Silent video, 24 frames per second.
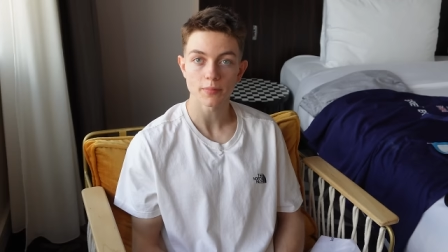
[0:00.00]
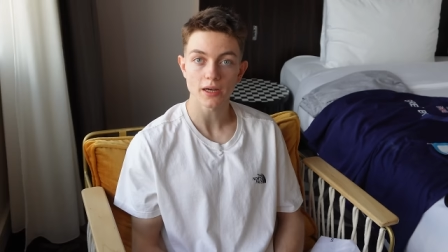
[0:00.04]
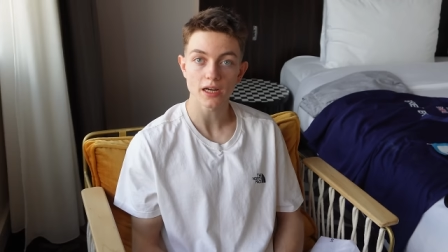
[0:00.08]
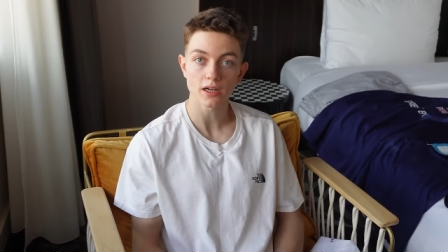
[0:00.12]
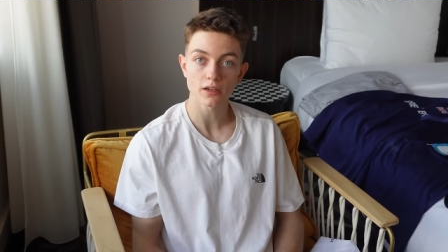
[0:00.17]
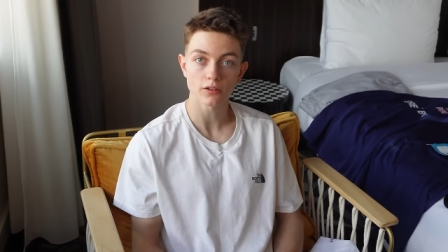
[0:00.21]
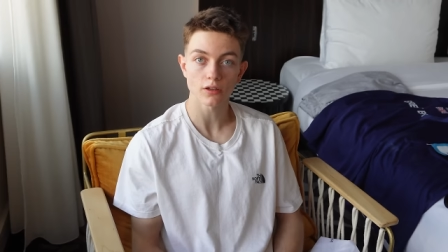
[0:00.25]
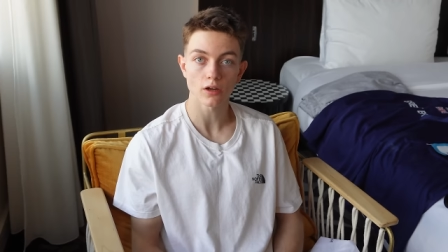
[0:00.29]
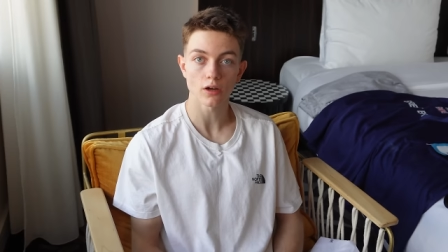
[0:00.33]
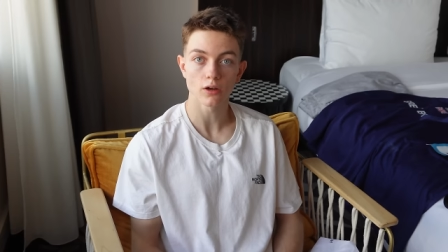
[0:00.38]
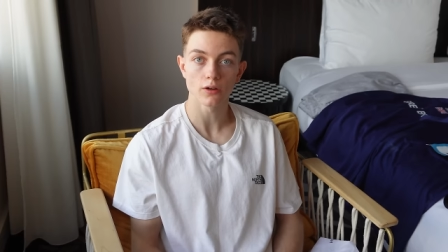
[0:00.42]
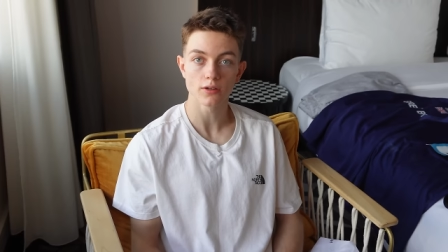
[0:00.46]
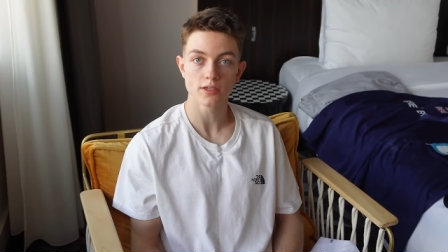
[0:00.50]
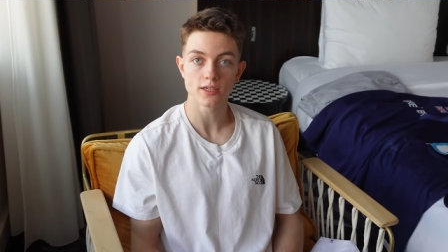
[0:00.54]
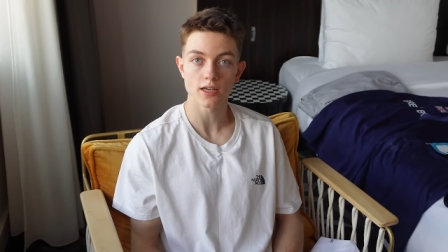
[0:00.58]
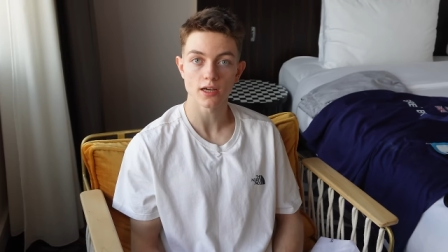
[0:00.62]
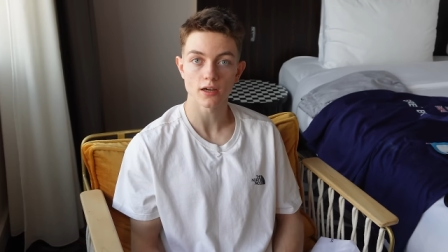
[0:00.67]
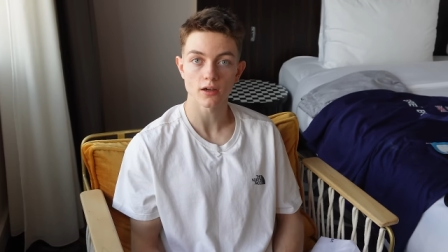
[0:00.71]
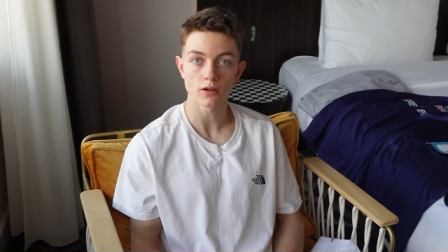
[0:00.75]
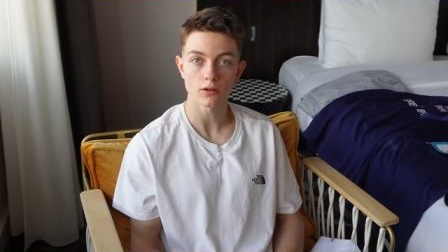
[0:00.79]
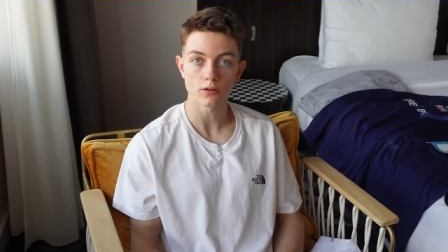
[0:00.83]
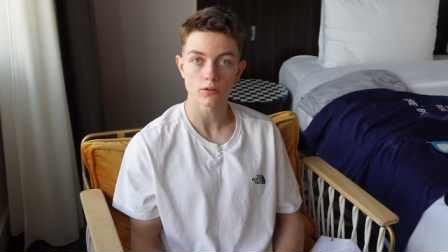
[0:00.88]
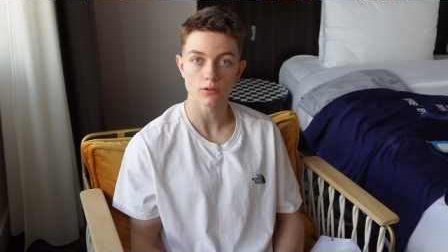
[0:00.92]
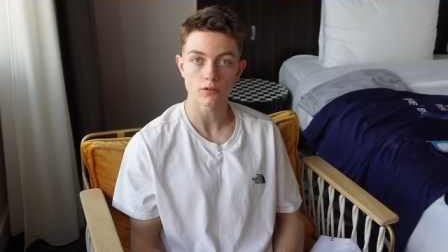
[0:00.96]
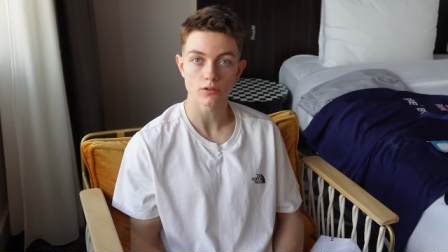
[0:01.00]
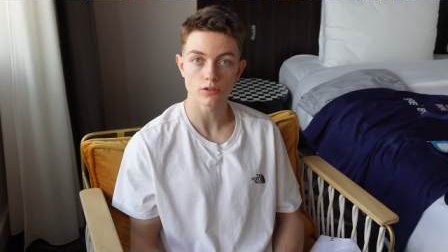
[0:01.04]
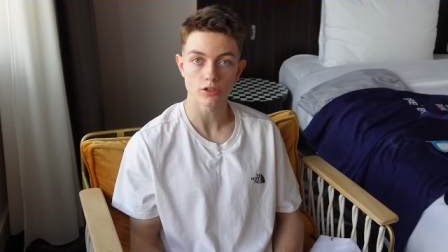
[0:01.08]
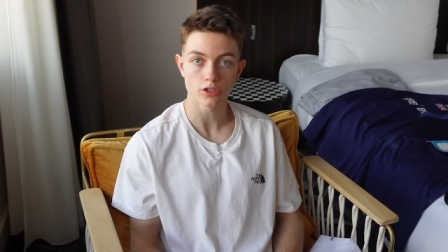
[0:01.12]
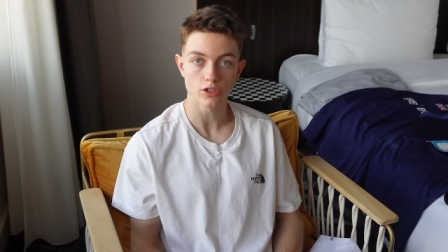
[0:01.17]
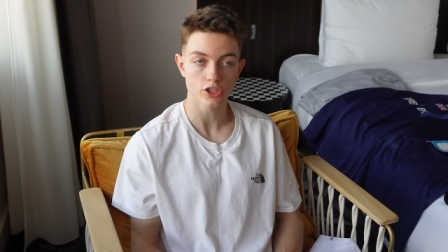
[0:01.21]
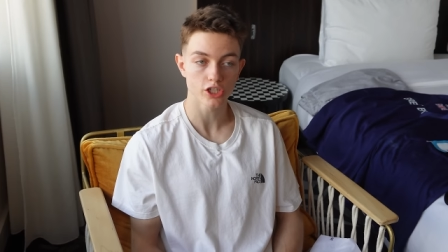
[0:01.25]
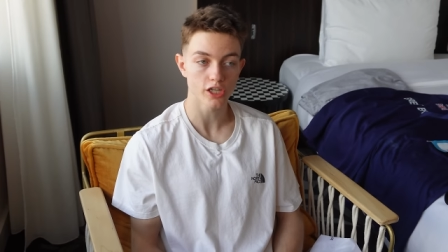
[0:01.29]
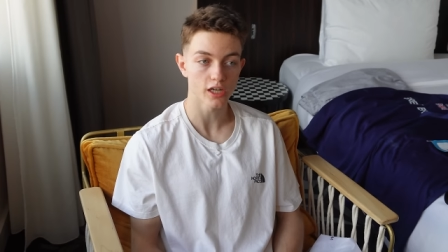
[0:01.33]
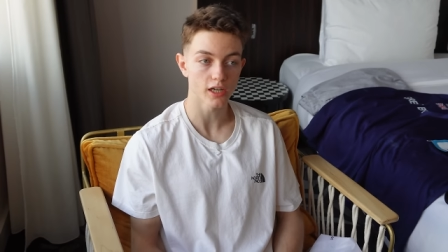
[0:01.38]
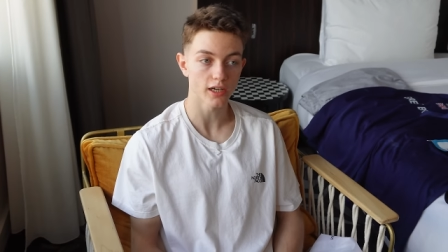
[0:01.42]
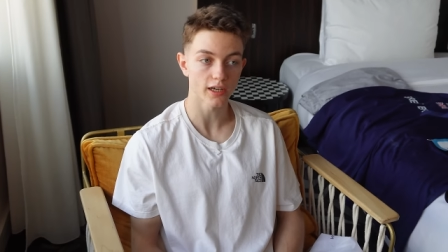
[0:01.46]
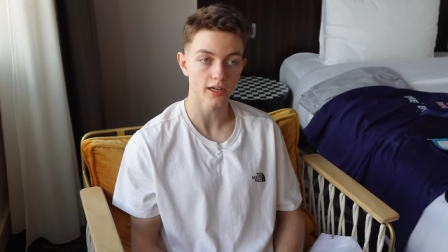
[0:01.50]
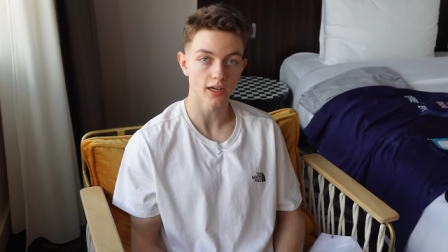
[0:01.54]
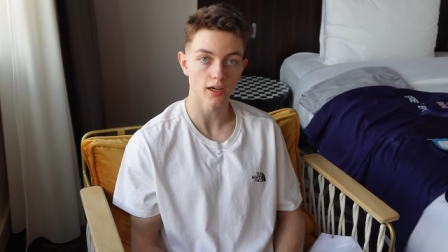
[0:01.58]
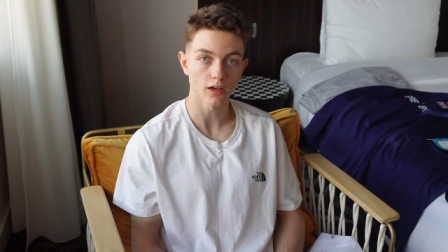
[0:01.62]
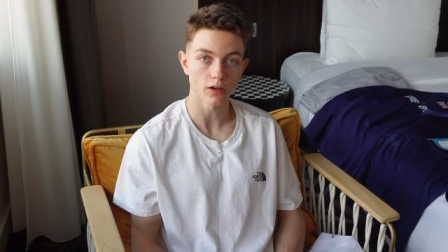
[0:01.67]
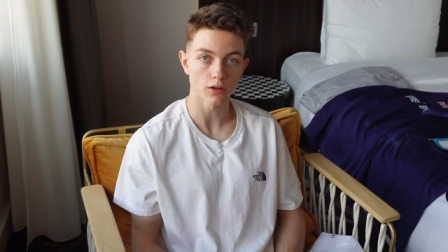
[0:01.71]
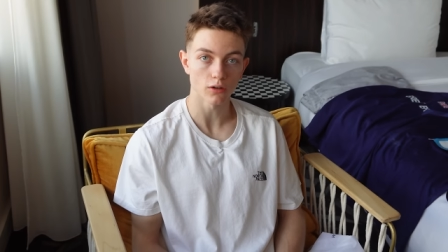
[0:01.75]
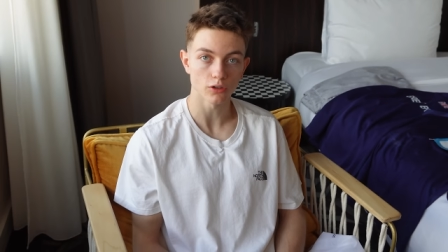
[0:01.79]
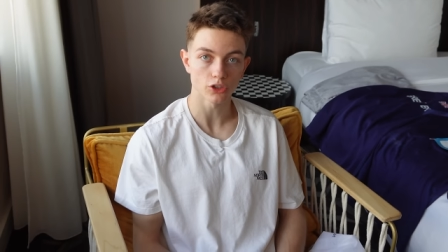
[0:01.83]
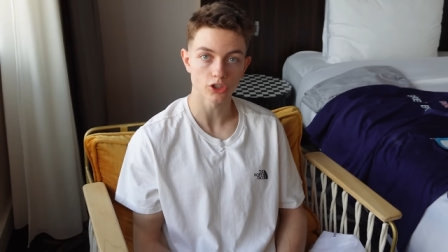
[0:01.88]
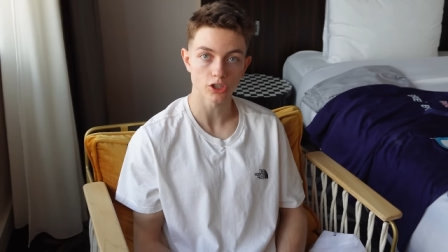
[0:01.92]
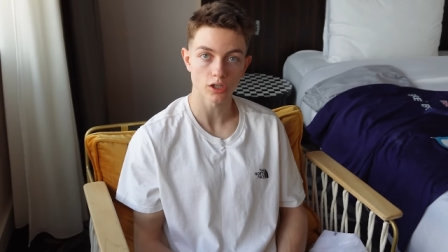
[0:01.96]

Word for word: Back at the hotel, just chilling out,